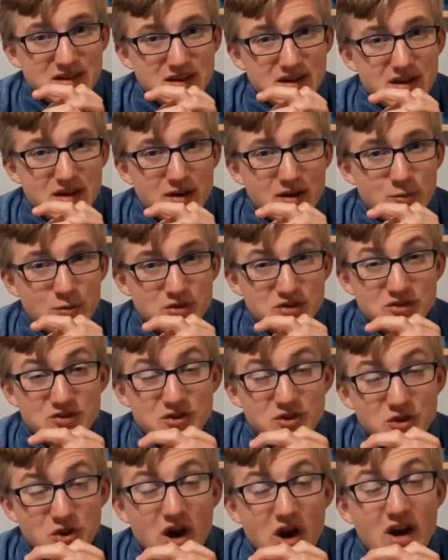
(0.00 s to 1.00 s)
which is a
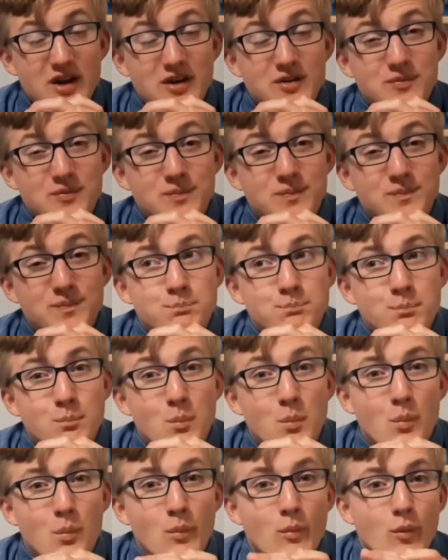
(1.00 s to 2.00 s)
lot
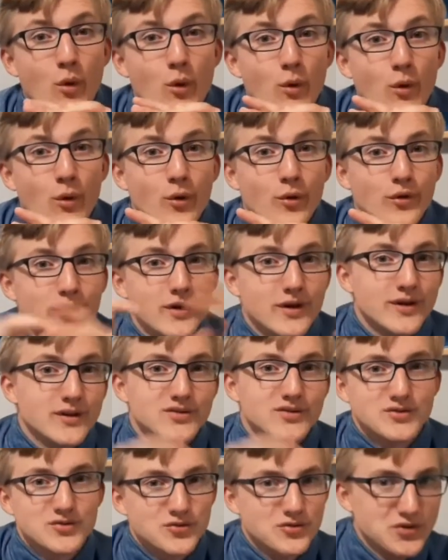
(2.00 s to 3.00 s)
more in
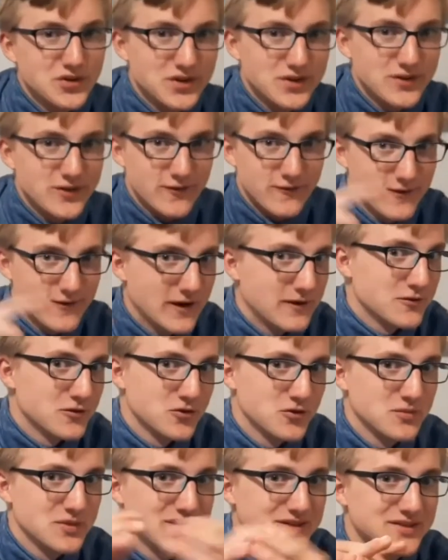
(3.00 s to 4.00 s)
history than 500
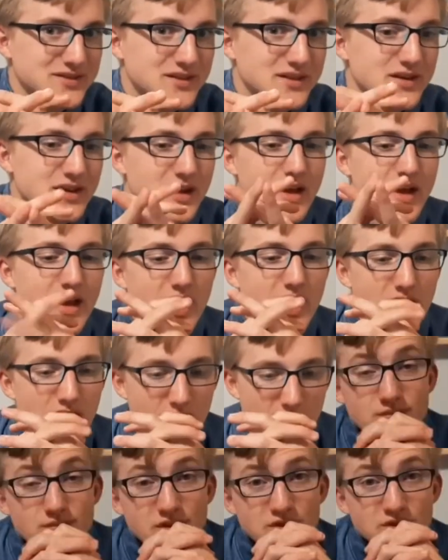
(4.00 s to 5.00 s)
BC.
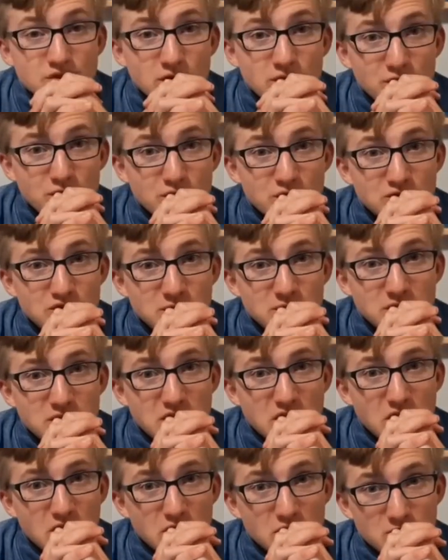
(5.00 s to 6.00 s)
Sulfur used to be
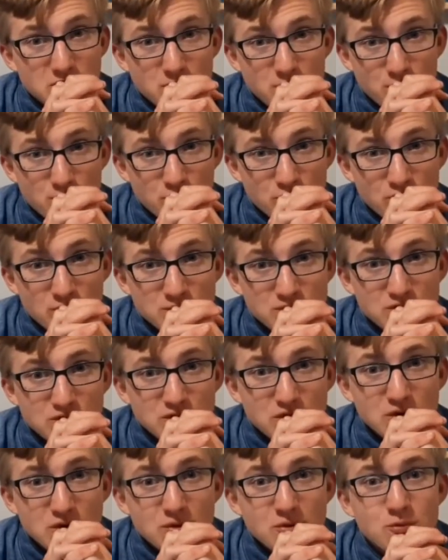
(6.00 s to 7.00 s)
called
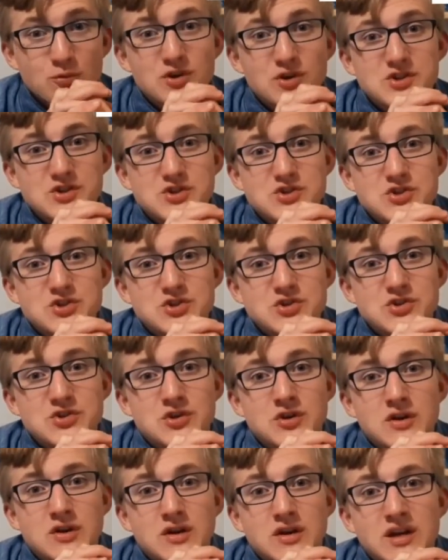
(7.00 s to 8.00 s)
brimstone, which
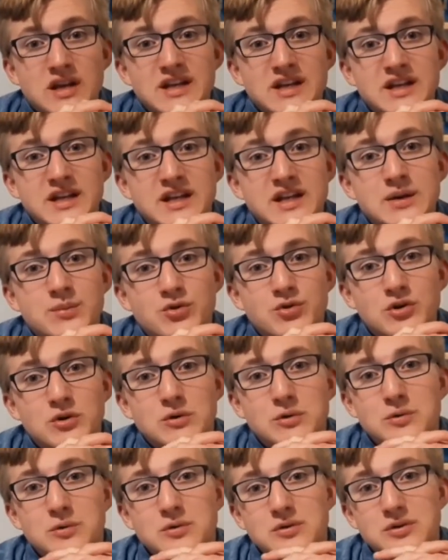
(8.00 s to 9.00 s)
in
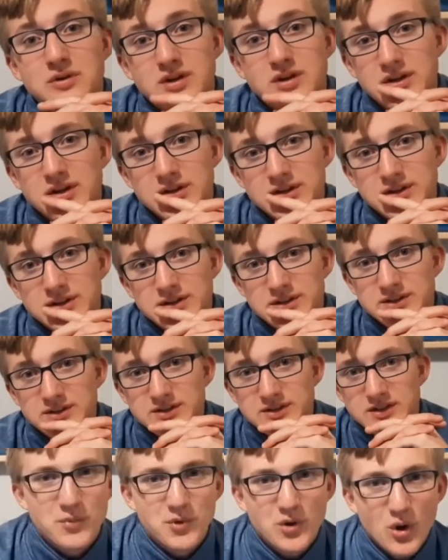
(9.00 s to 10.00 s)
Hebrew is
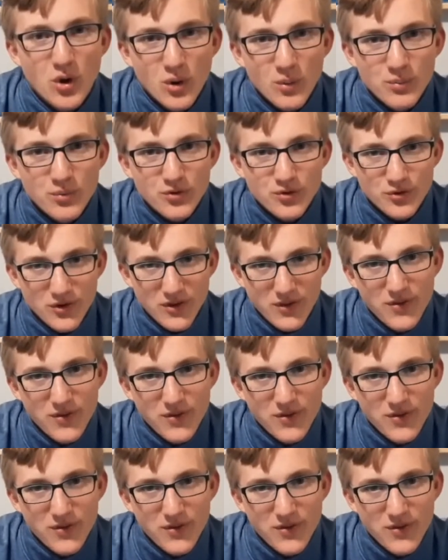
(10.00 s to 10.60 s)
goprith,